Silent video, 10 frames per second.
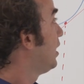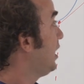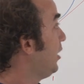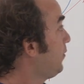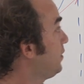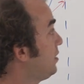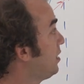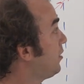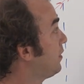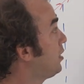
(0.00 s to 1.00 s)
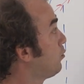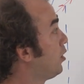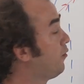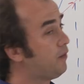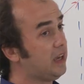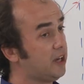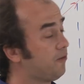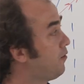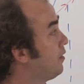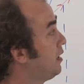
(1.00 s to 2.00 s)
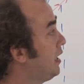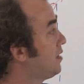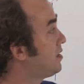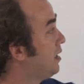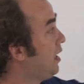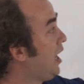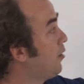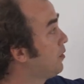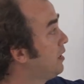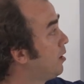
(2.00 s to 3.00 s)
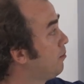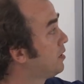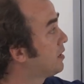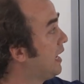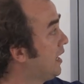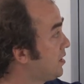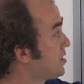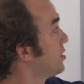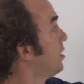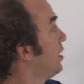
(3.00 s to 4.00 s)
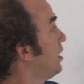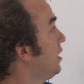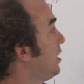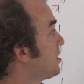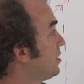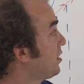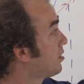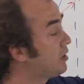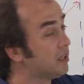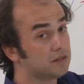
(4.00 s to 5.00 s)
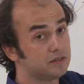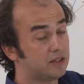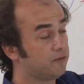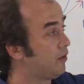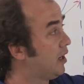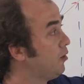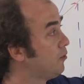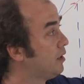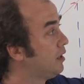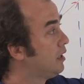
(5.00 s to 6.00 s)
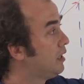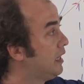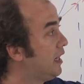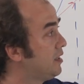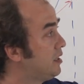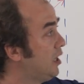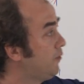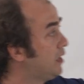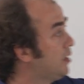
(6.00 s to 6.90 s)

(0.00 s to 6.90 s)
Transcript: If the derivative of f at every number x is not greater than 5, and if